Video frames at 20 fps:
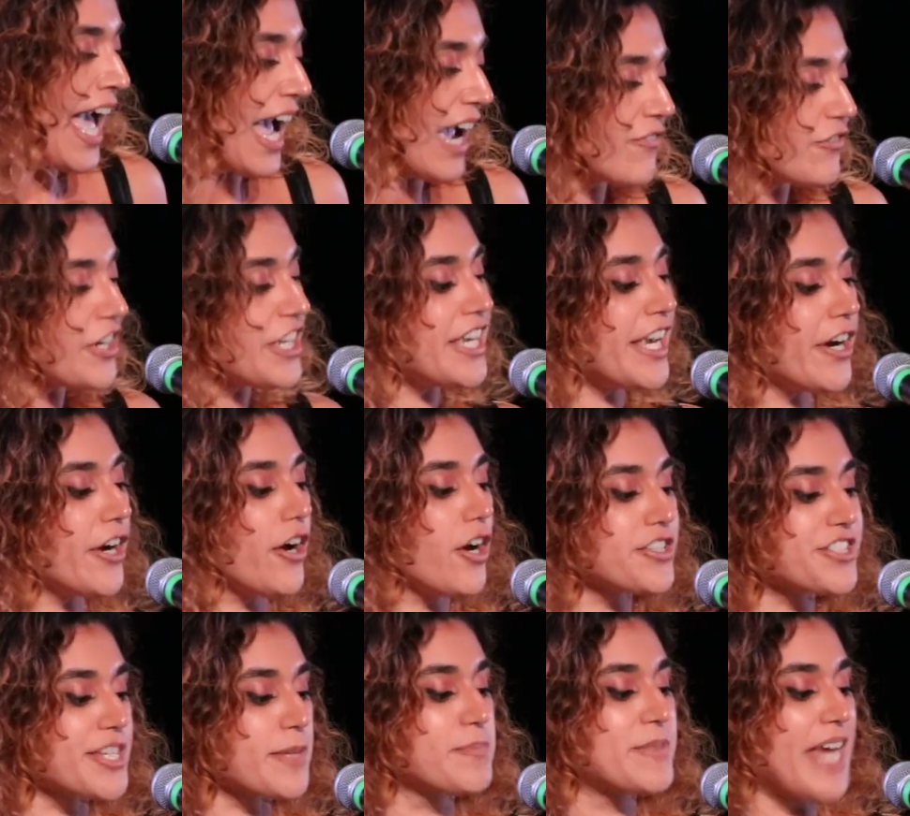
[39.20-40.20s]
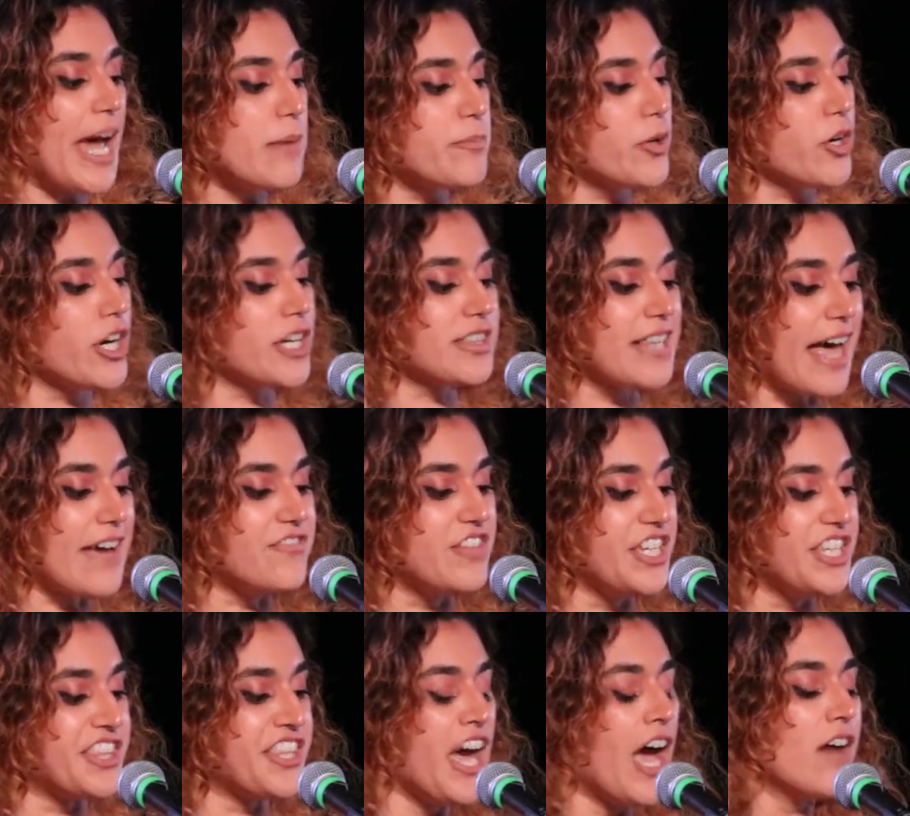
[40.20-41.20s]
every year on September
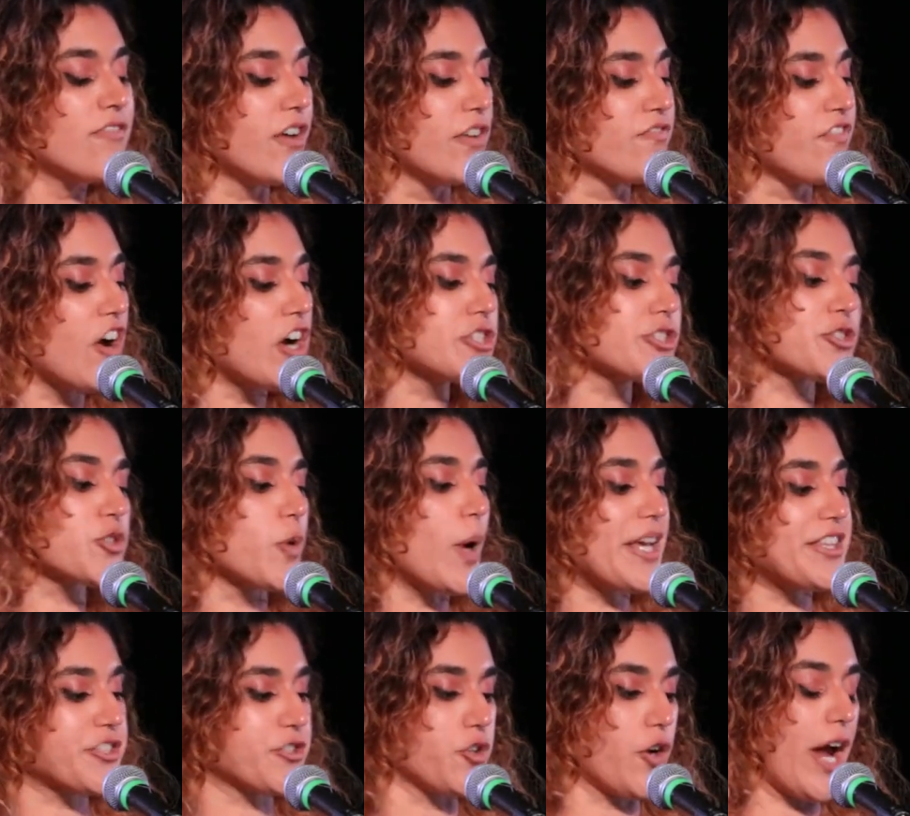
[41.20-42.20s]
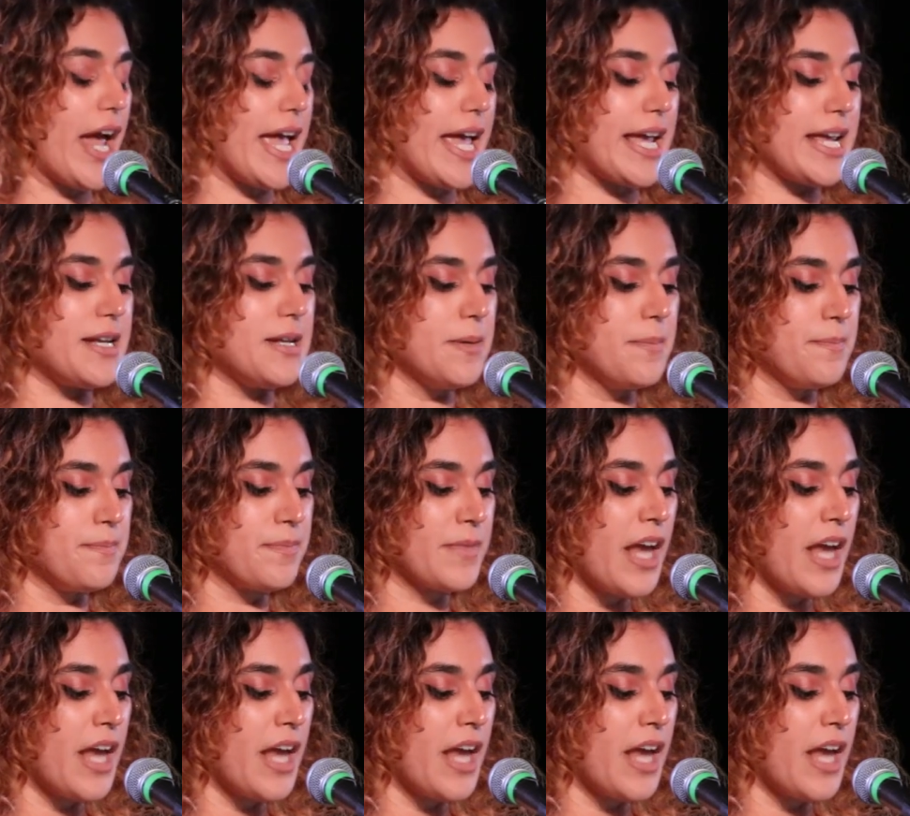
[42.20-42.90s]
11th, from 1st through 8th grade,